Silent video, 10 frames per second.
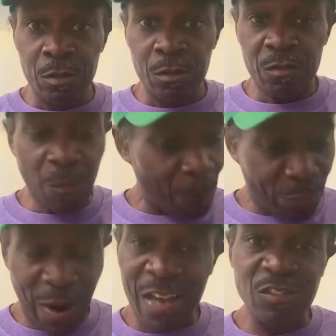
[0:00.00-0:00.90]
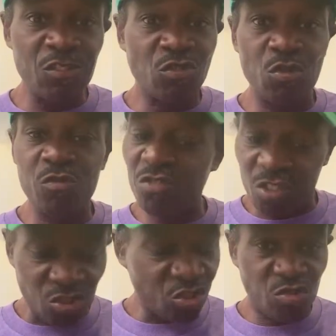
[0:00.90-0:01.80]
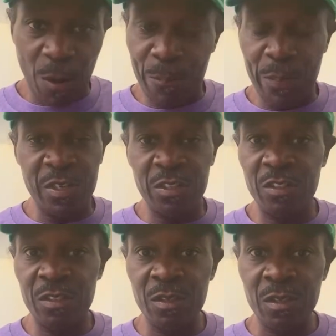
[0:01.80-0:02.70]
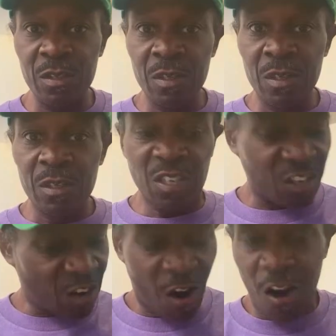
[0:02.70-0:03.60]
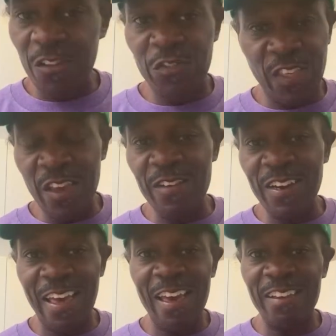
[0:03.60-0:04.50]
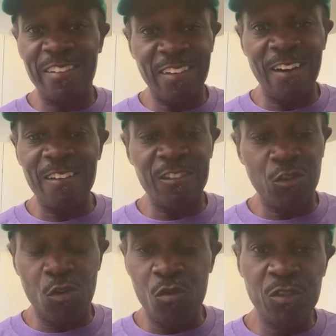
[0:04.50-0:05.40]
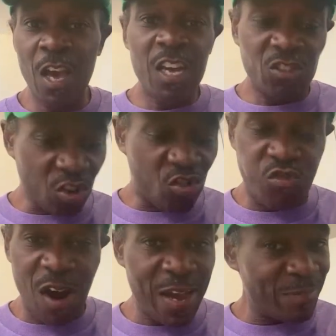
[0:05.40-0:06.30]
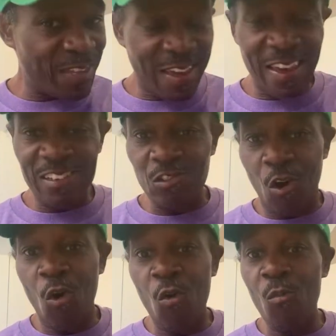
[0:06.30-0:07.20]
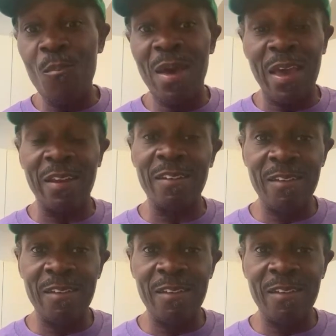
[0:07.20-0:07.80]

From prostitutes to strippers, to car thieving ass young dudes, to grimy ass old men,